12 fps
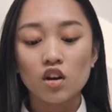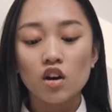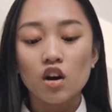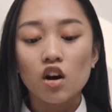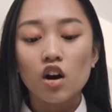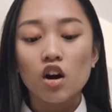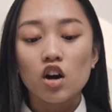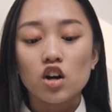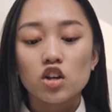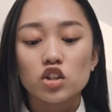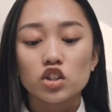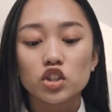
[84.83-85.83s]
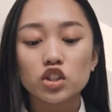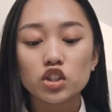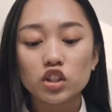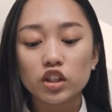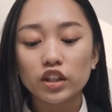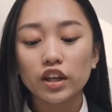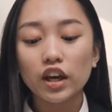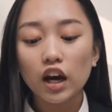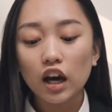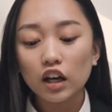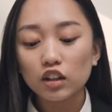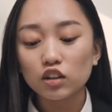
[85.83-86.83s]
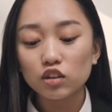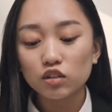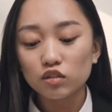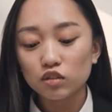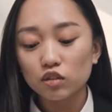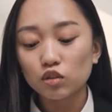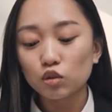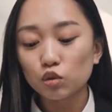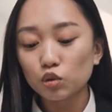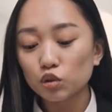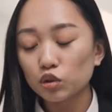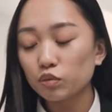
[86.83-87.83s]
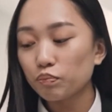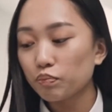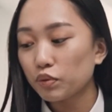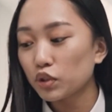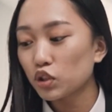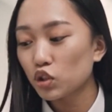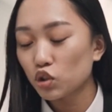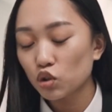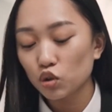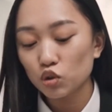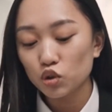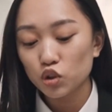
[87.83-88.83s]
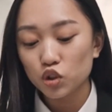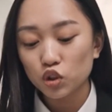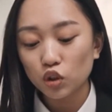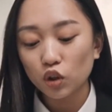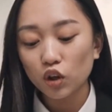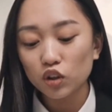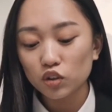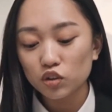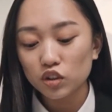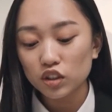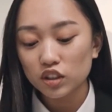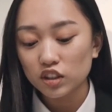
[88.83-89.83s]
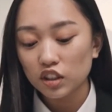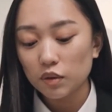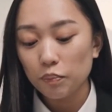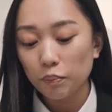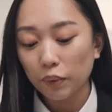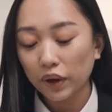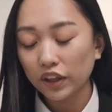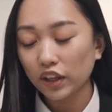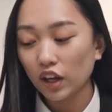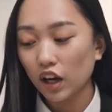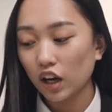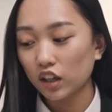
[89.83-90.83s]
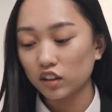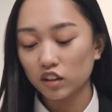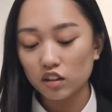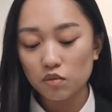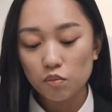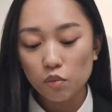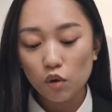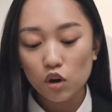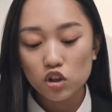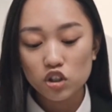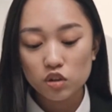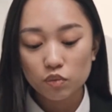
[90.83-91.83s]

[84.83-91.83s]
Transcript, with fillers: I remember skipping a tutorial because I didn't finish the tutorial questions and I was terrified of the tutor.